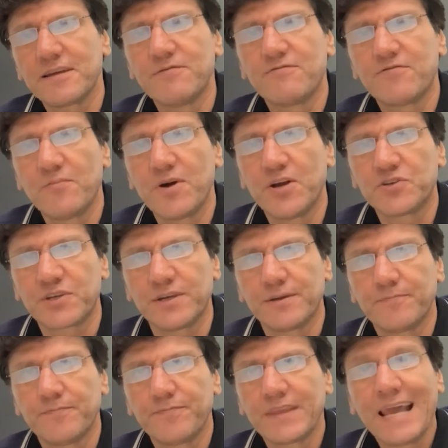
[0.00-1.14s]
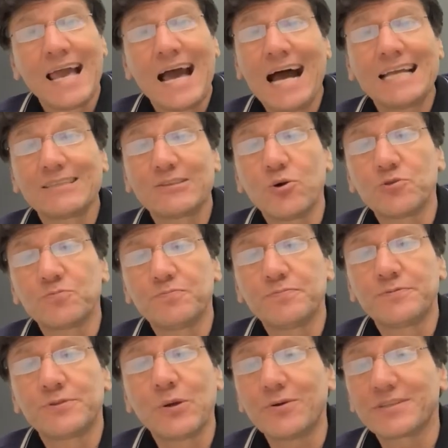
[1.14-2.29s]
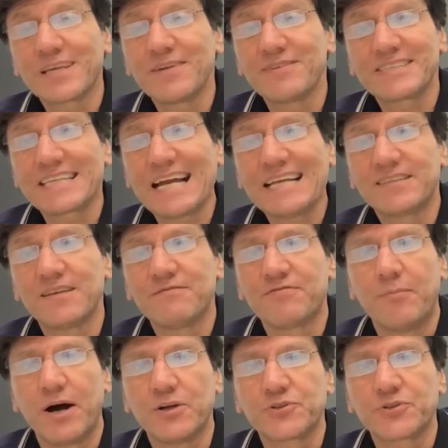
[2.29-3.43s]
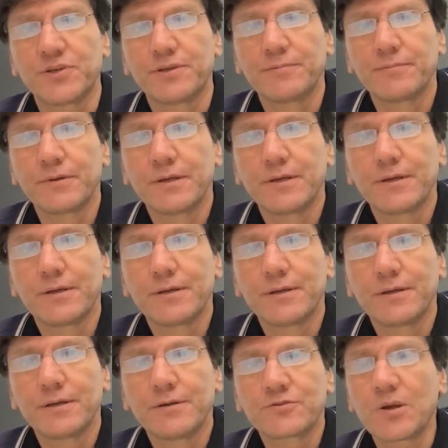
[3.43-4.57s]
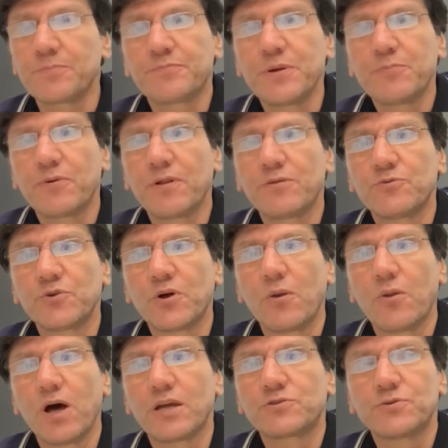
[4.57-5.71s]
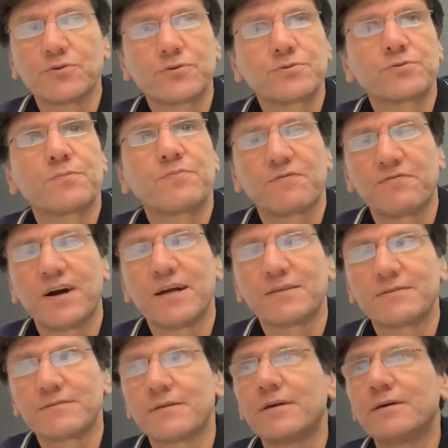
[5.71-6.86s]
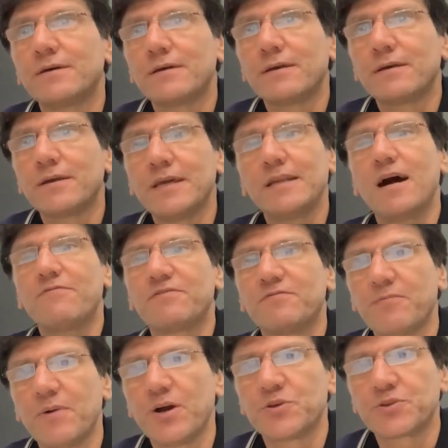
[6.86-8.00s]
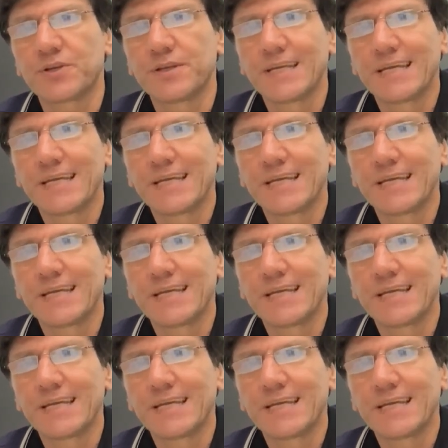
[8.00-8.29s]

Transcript: information. And don't give scanty information. Some people do not like to provide enough information.